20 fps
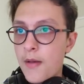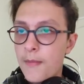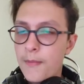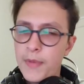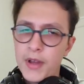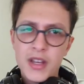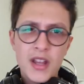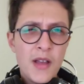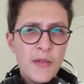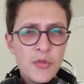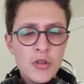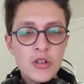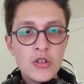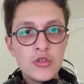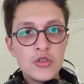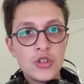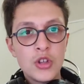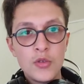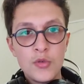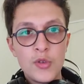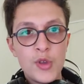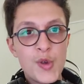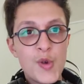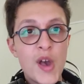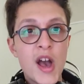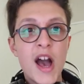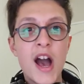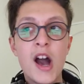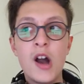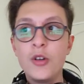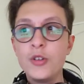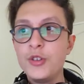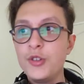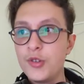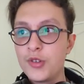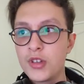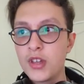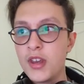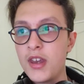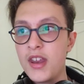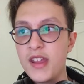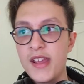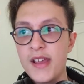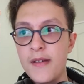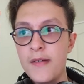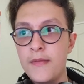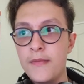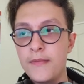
But I'm going to show you how you can